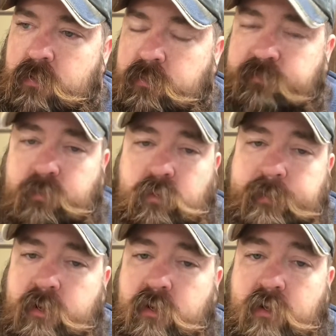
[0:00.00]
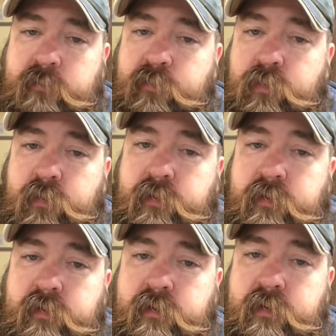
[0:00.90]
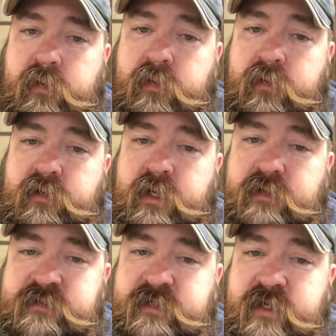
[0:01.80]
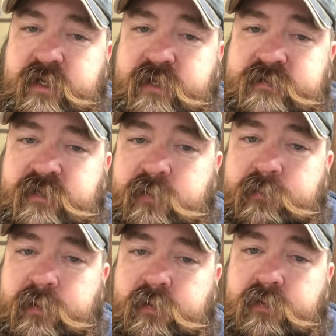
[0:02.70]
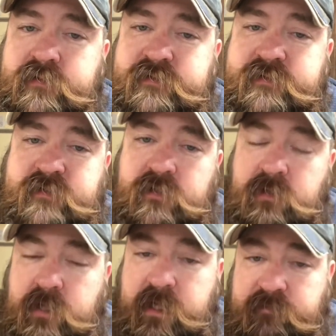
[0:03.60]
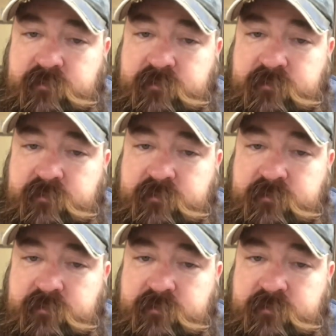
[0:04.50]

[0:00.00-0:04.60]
ripping a long board down to size and it burns, you're gonna have to